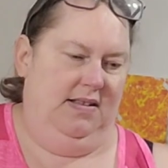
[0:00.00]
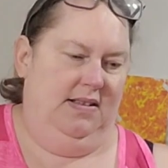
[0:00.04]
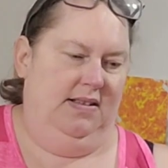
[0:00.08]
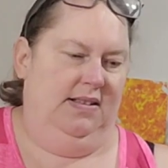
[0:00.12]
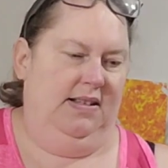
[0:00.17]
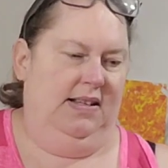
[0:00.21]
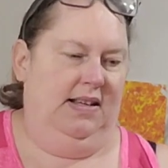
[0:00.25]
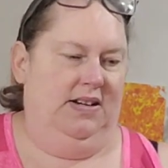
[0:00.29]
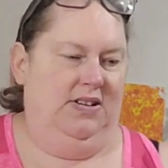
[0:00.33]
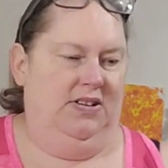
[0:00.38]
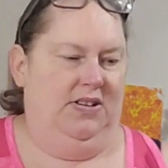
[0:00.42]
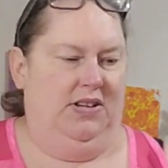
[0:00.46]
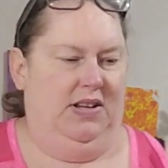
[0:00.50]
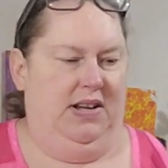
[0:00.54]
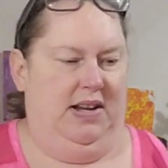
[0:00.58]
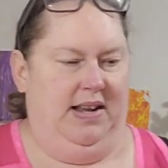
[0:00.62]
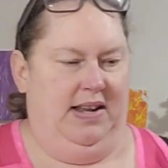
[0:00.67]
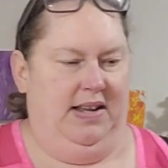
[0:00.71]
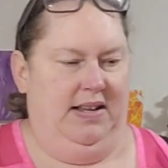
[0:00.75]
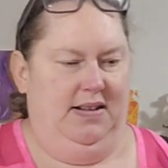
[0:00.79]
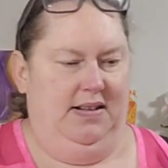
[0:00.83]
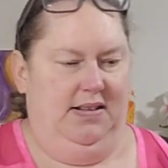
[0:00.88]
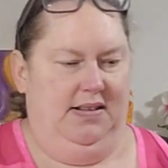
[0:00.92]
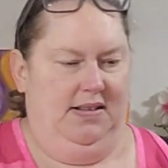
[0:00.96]
This actually
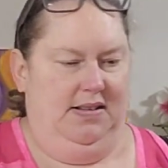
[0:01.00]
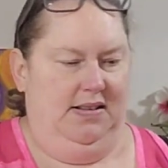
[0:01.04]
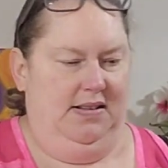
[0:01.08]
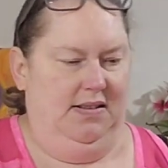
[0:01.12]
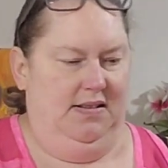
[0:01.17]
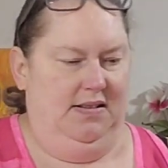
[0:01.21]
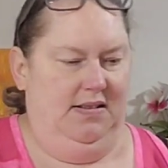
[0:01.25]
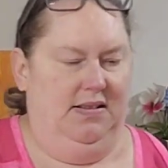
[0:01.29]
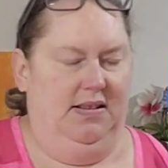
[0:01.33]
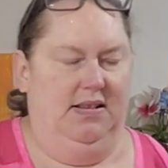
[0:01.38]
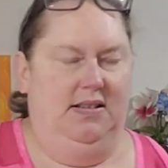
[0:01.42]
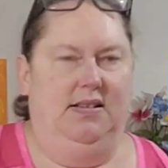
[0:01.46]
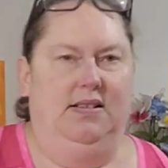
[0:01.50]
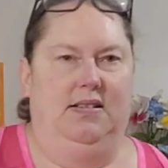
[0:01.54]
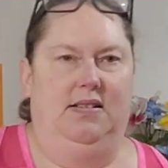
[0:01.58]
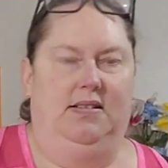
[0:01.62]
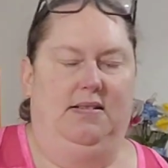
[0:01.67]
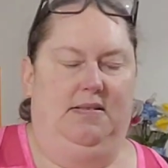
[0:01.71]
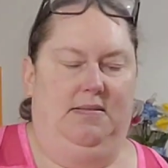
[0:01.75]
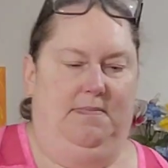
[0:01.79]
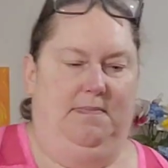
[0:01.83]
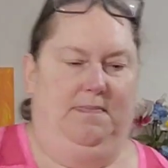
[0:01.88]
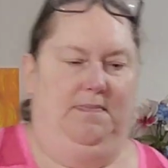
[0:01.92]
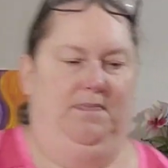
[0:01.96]
has, this
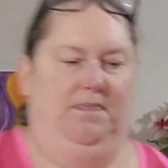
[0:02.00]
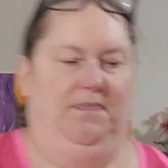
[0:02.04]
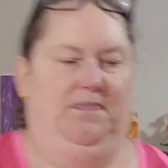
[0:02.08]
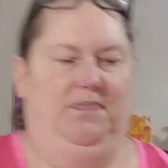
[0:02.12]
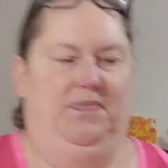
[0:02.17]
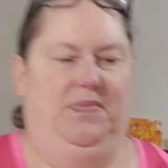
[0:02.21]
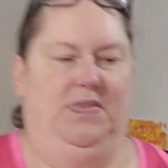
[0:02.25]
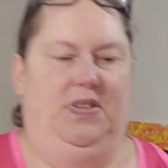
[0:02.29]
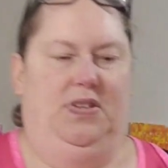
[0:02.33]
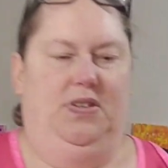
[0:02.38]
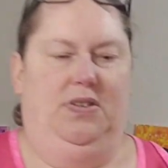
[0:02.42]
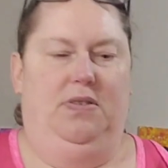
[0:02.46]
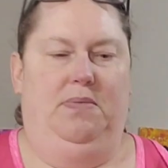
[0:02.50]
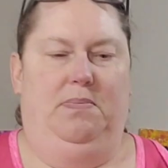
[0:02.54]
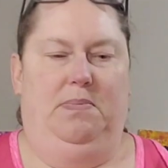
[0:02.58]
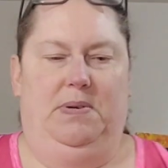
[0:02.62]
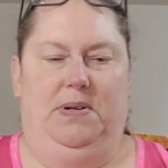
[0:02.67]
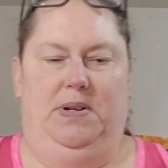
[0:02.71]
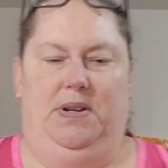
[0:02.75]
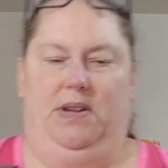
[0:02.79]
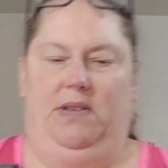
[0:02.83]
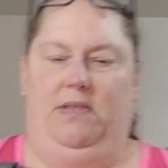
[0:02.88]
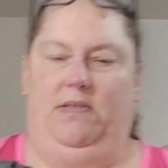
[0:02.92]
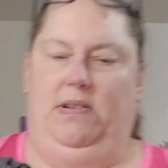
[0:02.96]
is
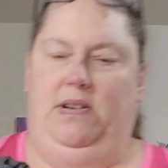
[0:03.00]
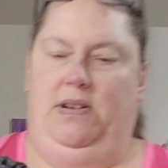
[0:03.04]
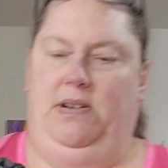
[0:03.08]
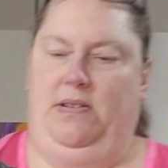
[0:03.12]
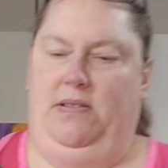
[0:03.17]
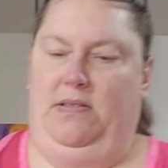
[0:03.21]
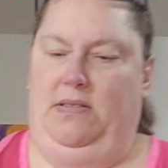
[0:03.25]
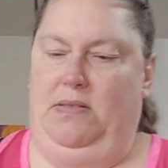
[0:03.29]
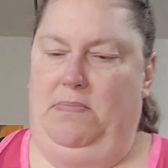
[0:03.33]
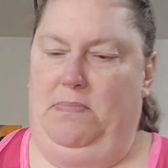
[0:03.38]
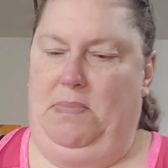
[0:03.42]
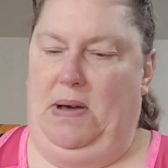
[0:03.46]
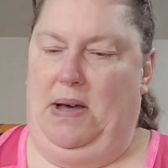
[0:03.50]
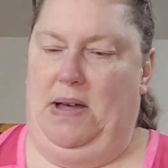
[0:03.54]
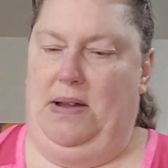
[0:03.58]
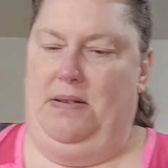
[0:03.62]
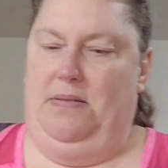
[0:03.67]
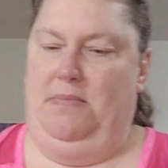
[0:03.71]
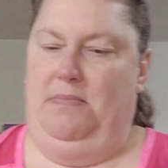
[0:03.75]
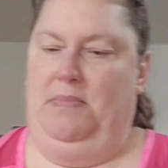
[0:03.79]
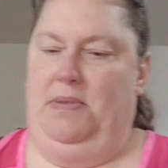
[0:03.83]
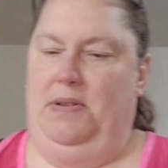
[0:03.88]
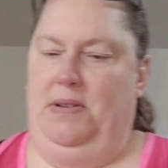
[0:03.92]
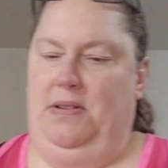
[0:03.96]
super cute here at the
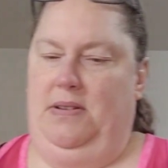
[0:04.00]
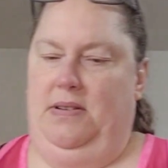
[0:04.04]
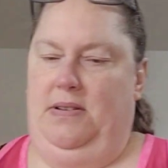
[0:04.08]
bottom.